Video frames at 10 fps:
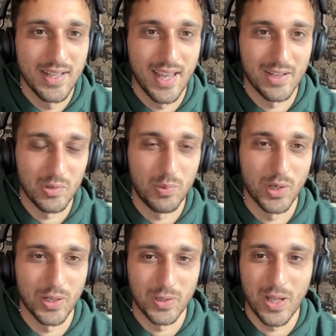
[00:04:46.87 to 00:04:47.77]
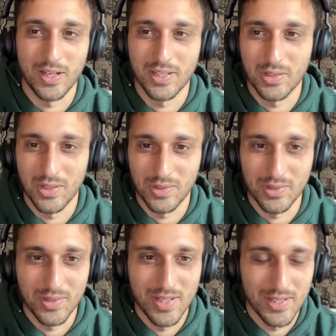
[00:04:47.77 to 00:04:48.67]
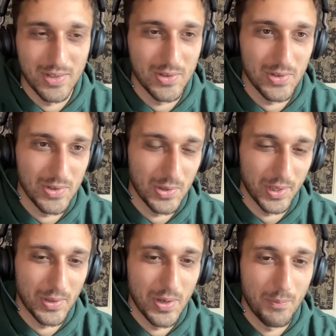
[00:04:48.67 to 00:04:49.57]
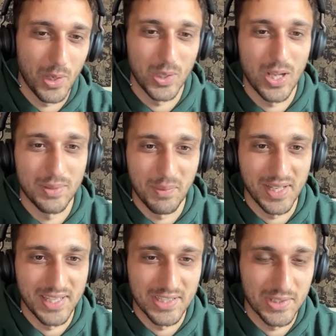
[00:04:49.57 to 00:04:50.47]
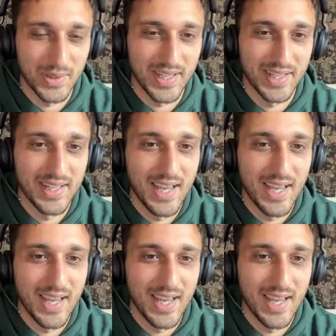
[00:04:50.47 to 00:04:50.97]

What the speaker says: and you put a lot, you like put a lot of money into it.